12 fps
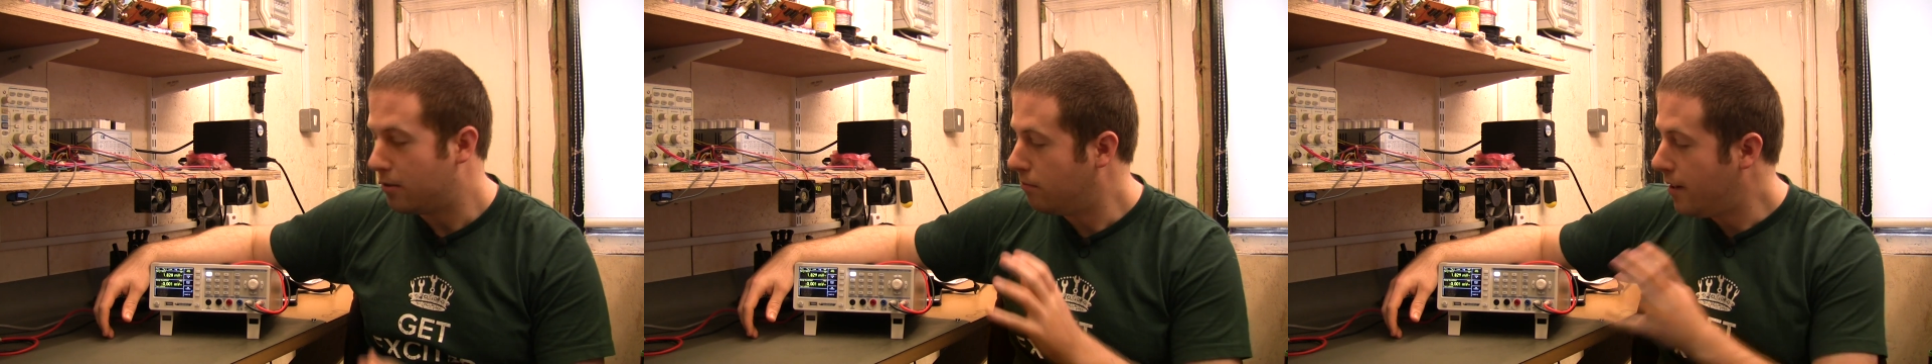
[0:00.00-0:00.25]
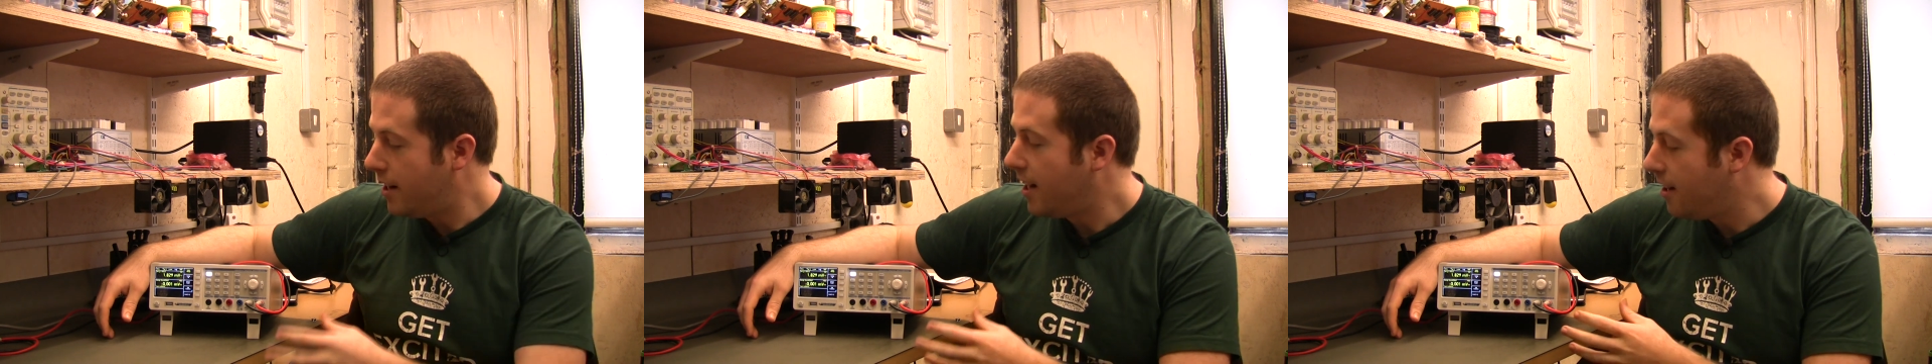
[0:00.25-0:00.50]

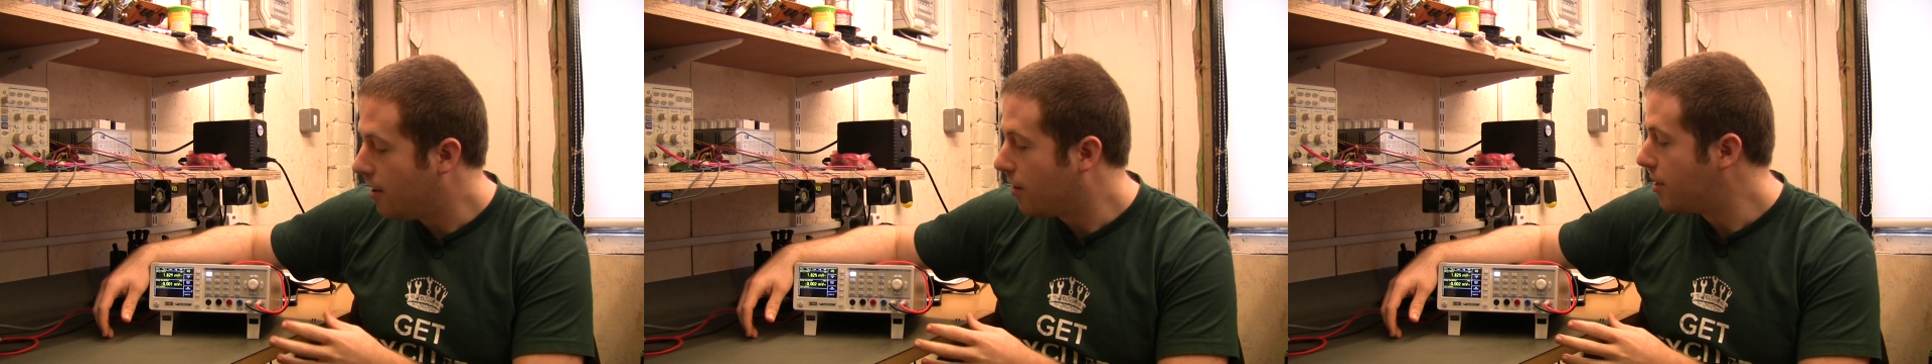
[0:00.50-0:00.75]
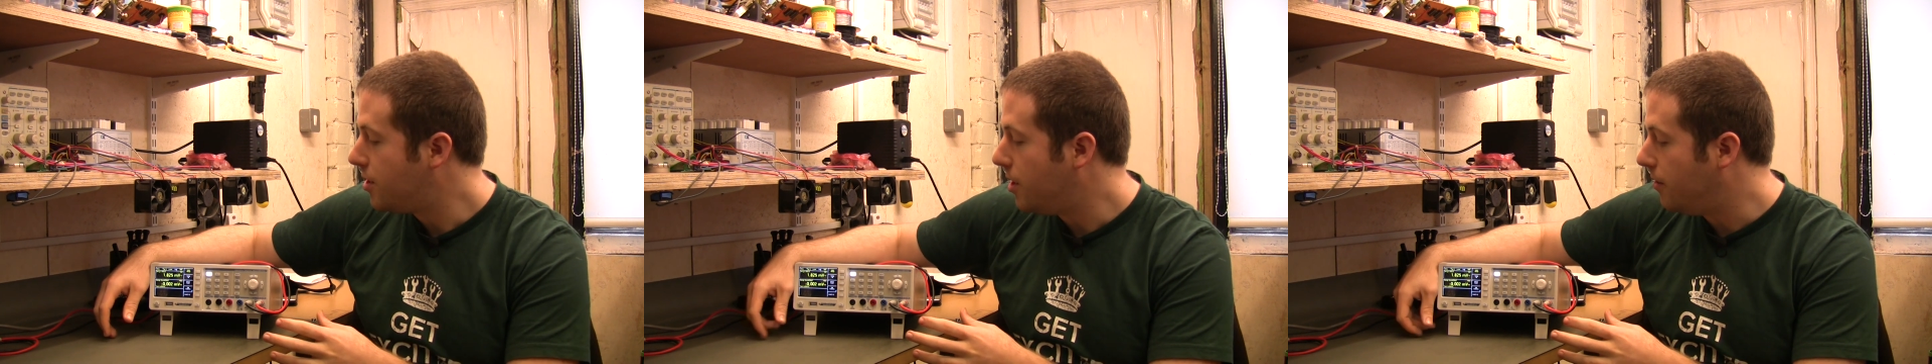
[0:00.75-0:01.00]
Really
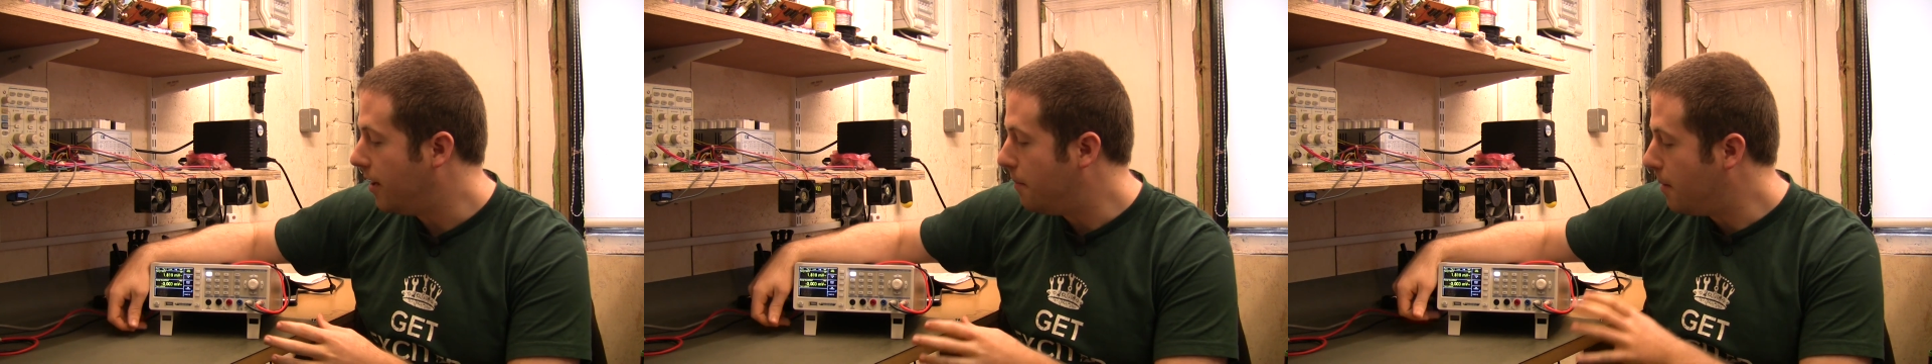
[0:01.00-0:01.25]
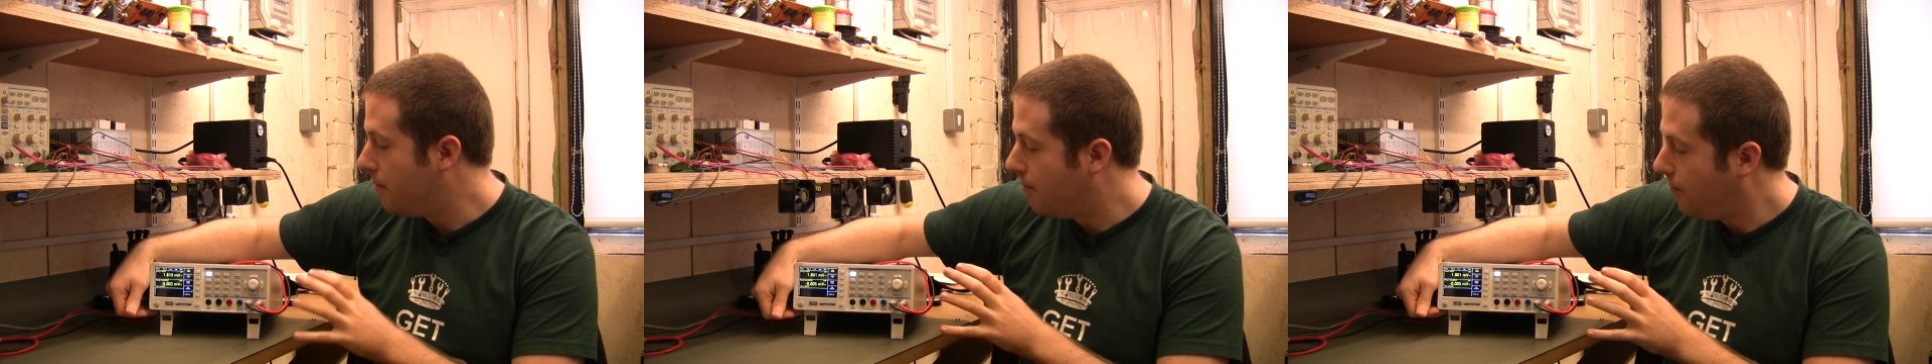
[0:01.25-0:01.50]
nice
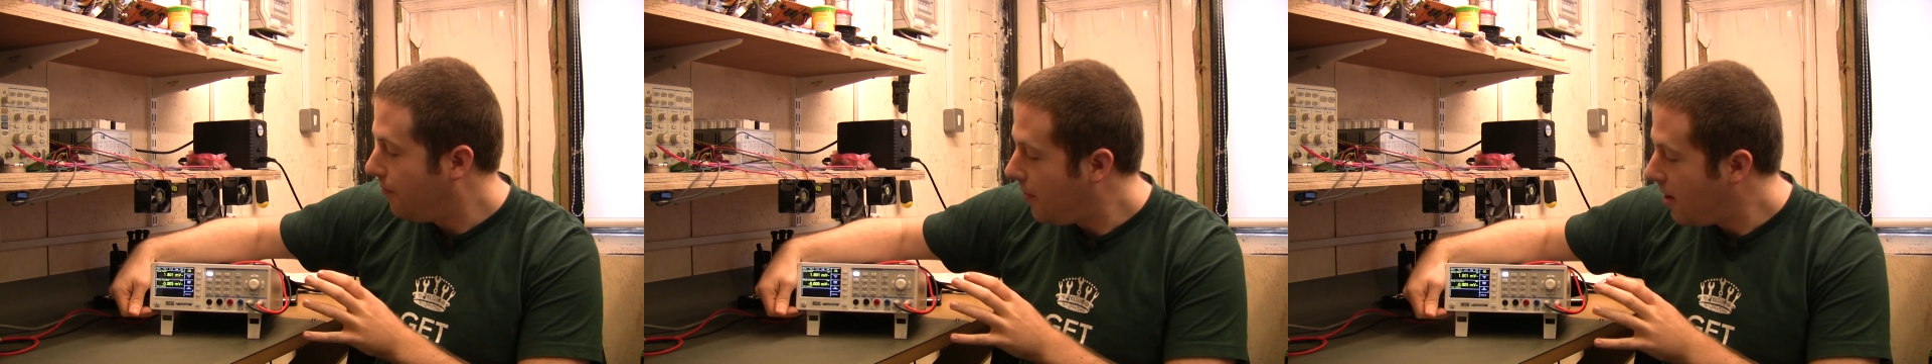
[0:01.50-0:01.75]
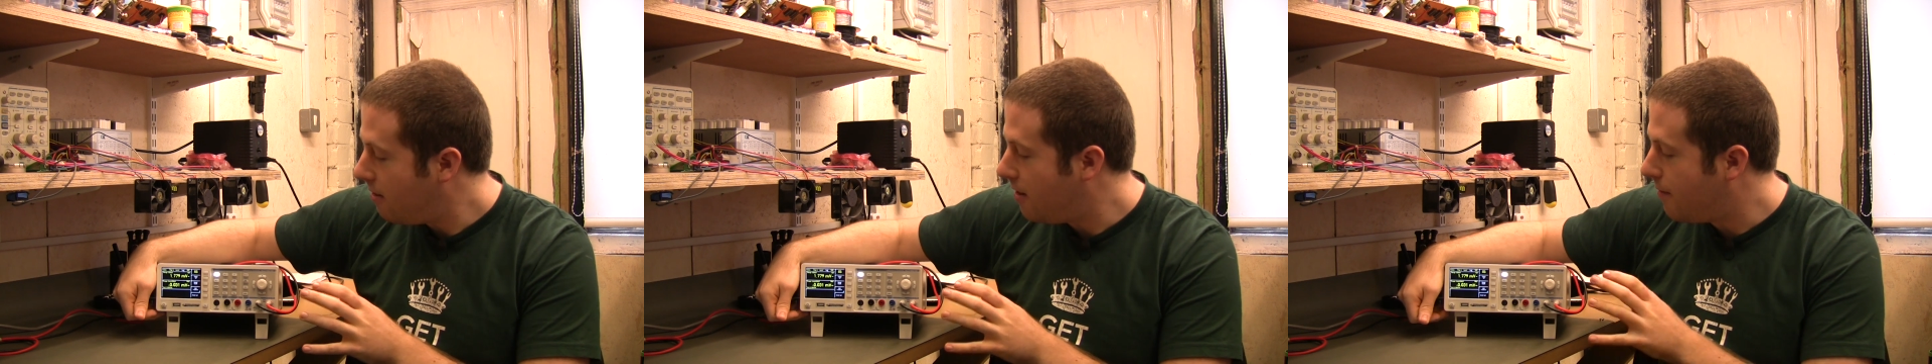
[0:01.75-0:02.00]
unit, been
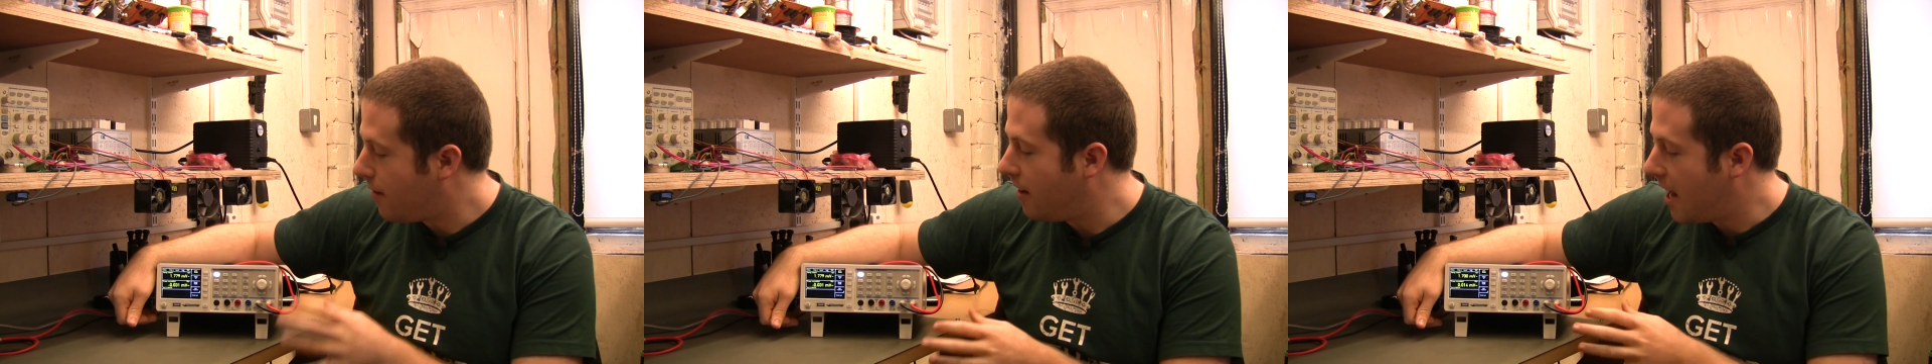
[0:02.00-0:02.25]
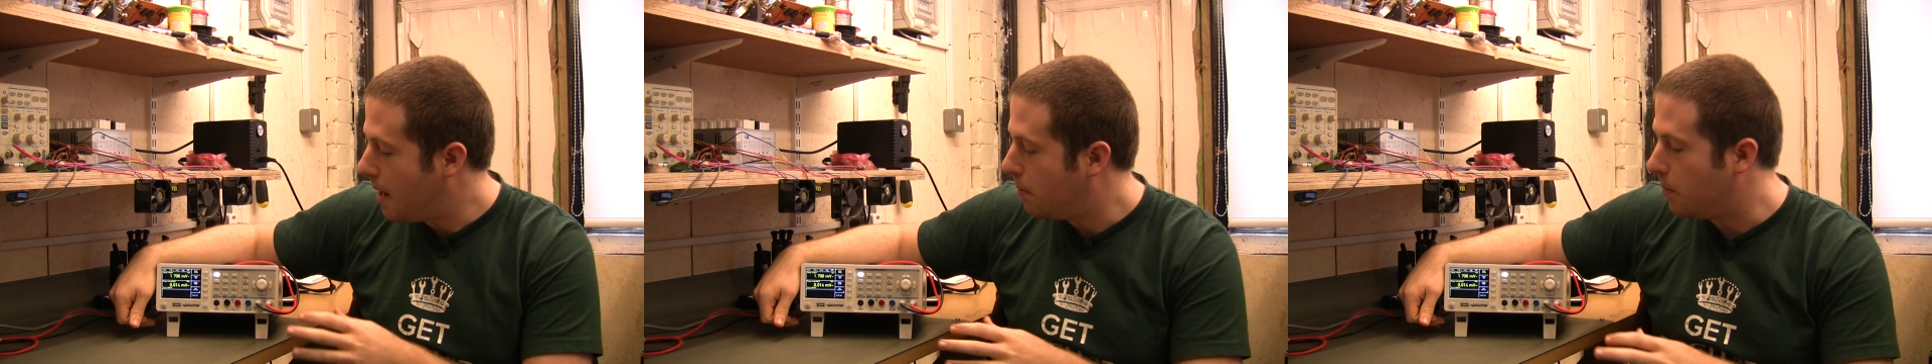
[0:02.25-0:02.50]
very,
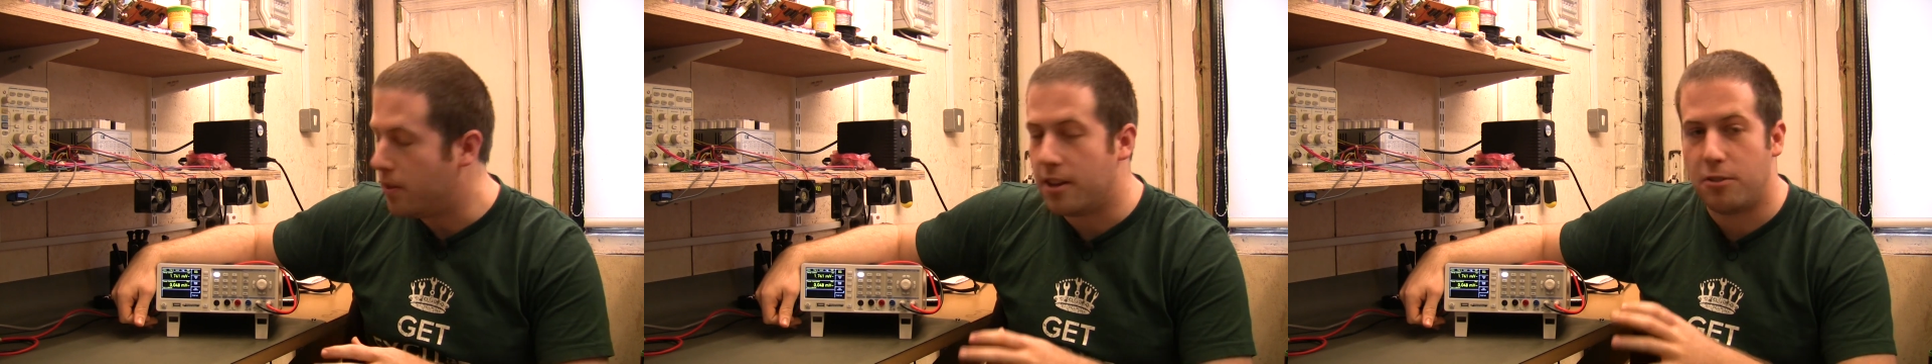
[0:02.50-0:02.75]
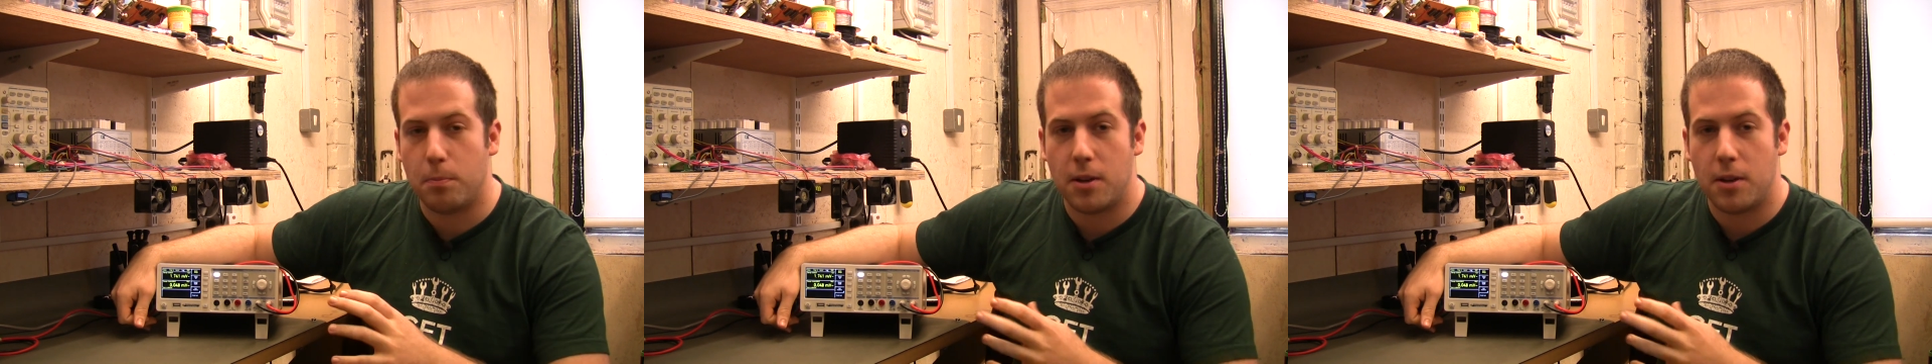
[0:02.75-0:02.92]
very happy with this,